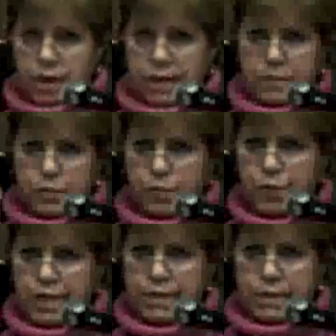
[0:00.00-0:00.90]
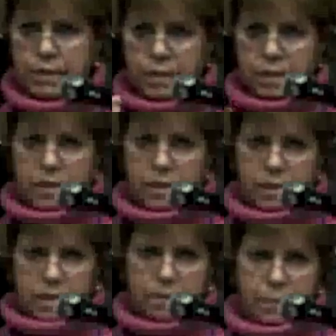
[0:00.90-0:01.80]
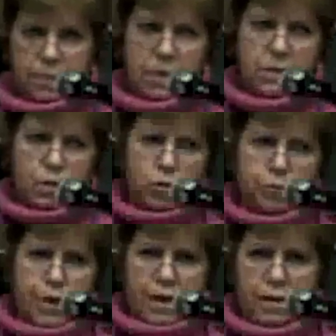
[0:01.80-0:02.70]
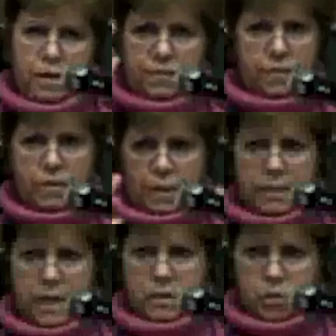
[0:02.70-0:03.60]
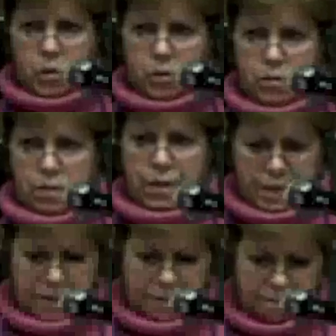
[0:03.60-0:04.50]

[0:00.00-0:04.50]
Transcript: like to read maybe 2 paragraphs, and that's all, okay?